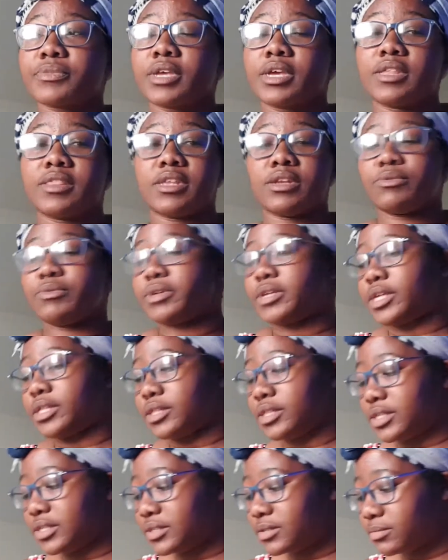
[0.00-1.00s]
and then we get
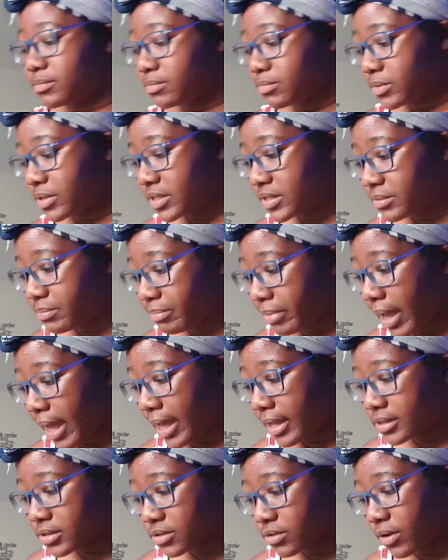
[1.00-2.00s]
these
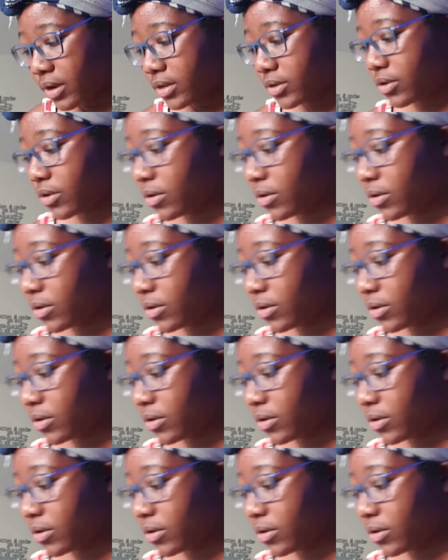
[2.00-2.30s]
bands around